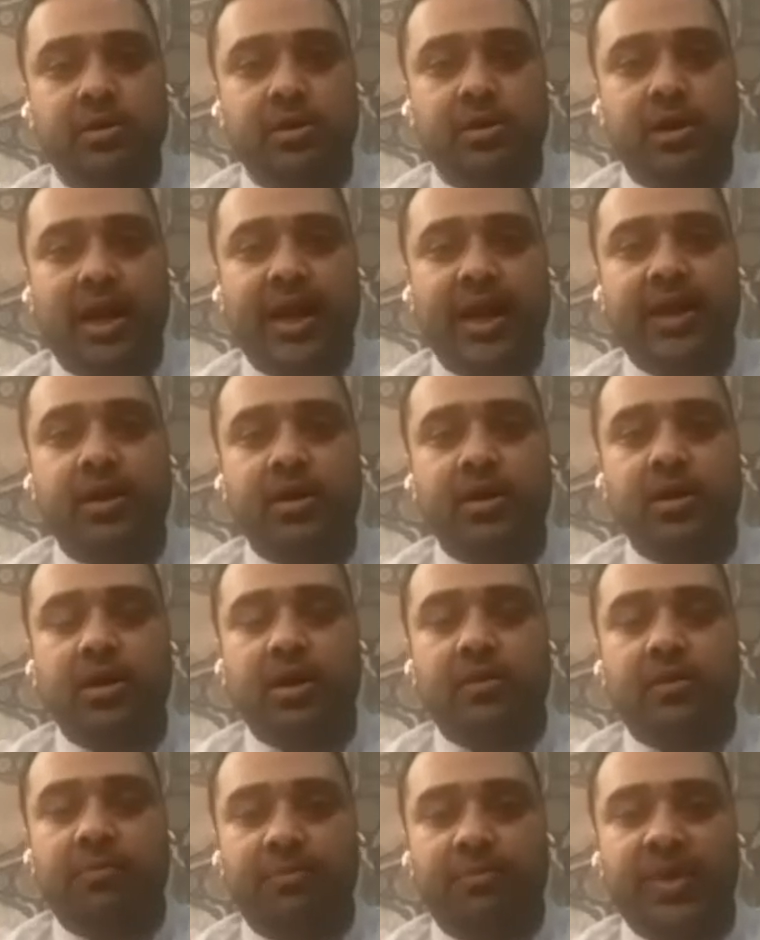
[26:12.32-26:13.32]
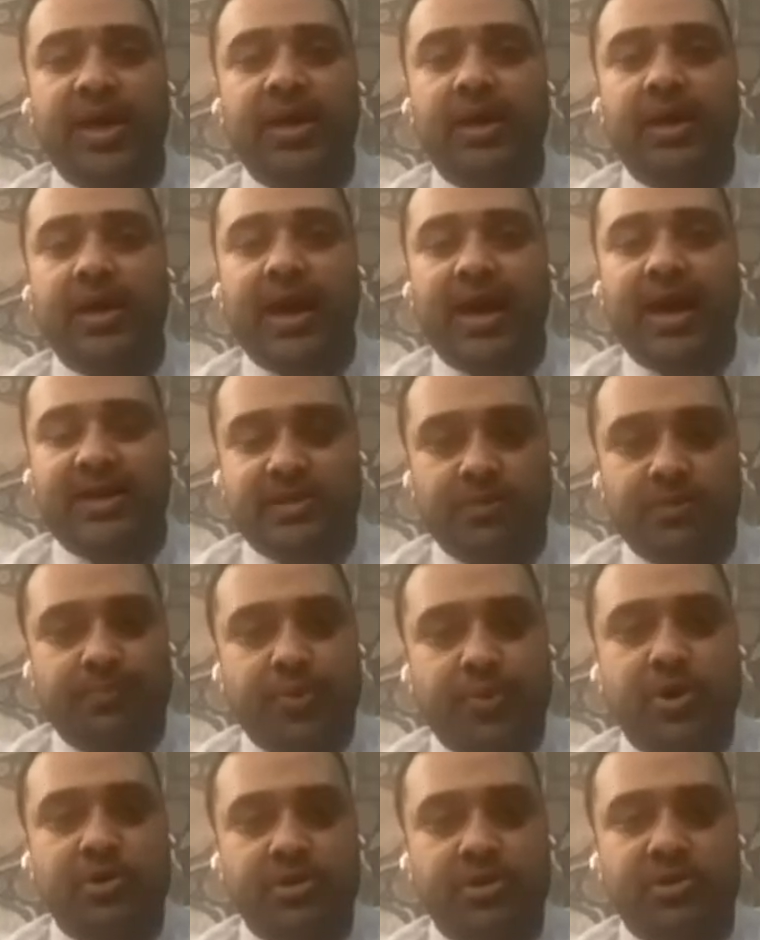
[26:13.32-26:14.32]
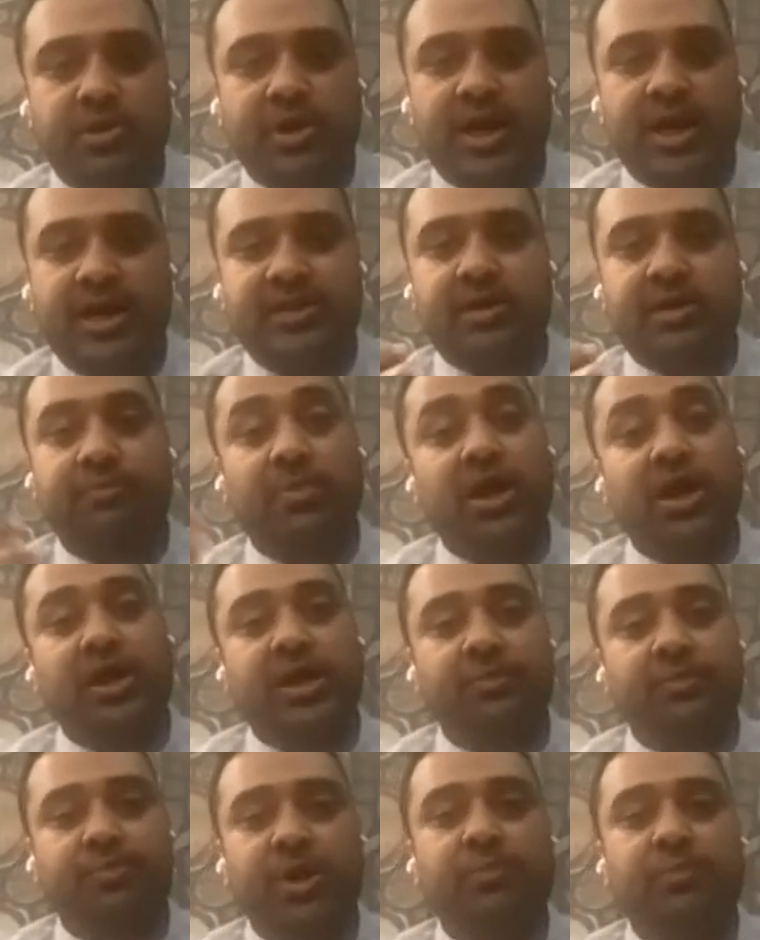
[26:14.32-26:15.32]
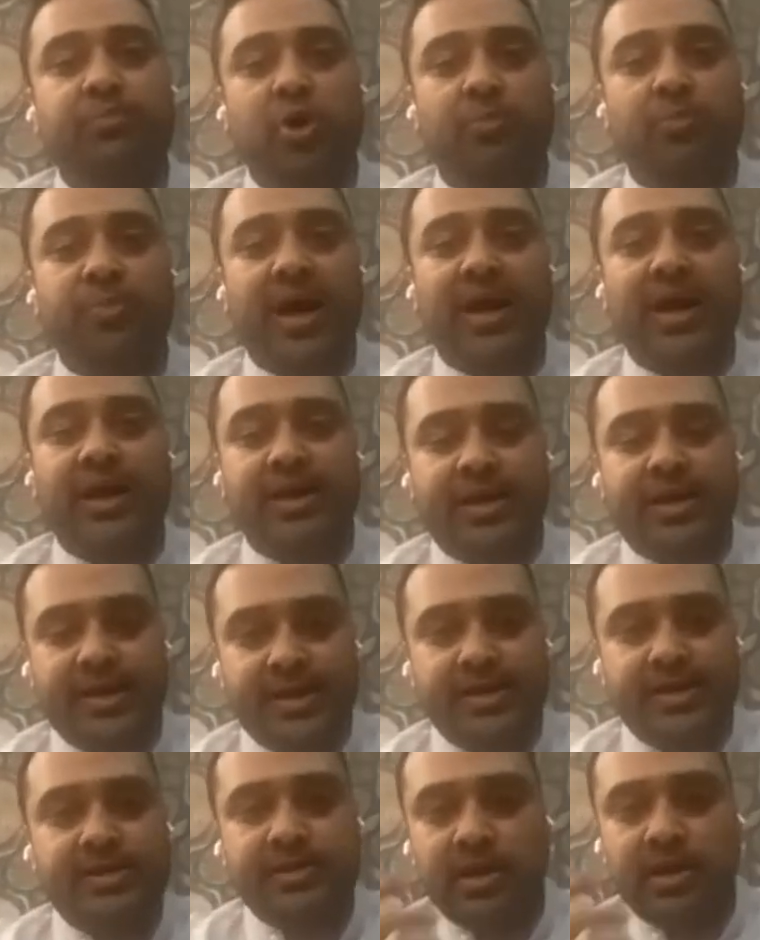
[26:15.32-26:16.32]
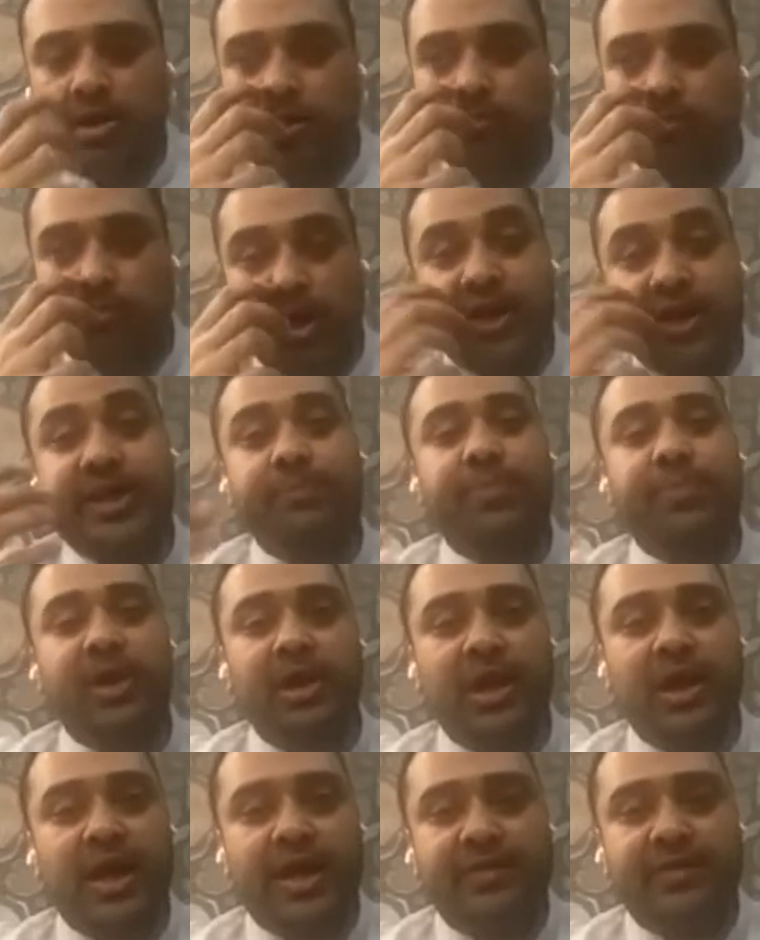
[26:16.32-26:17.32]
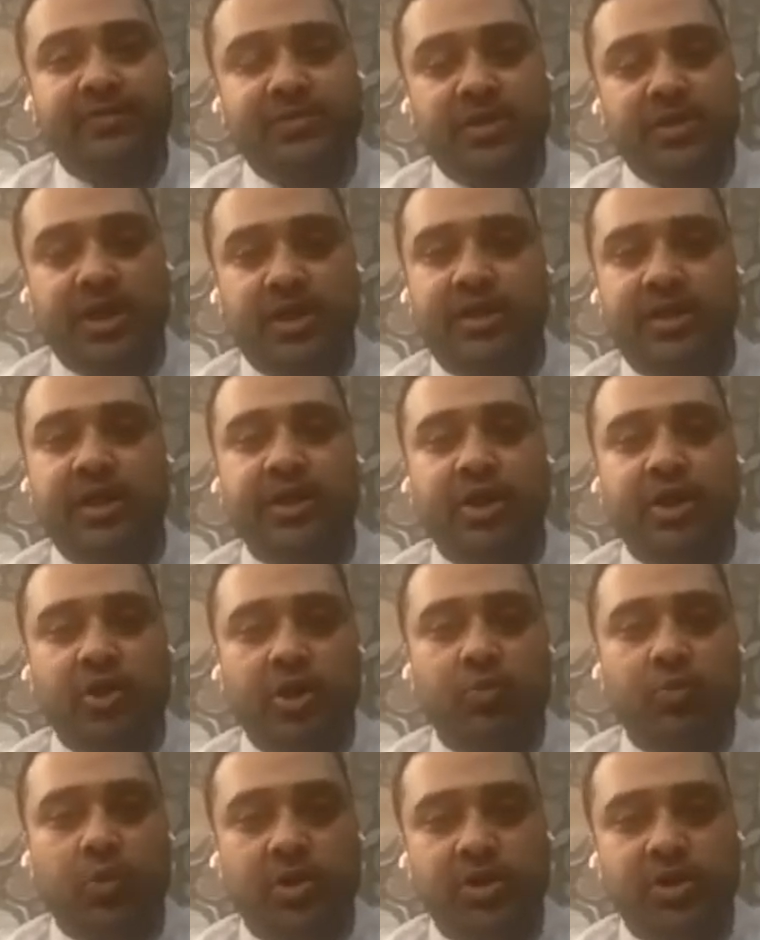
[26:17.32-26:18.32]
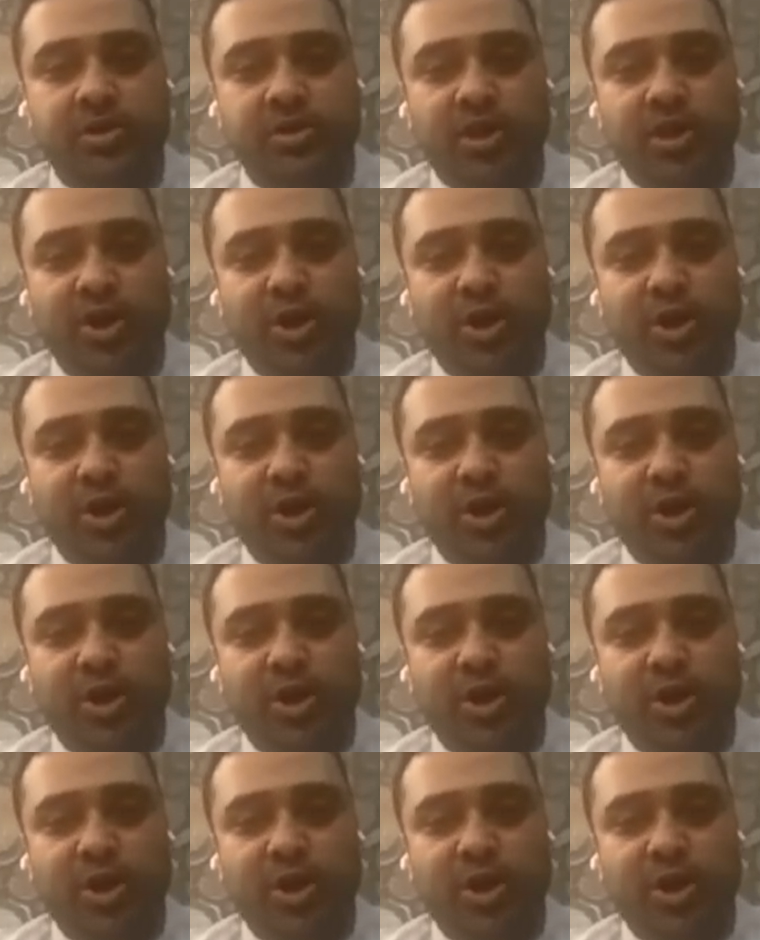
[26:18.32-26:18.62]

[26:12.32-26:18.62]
Like me as a person has a multiple probabilities, multiple lives in the universe.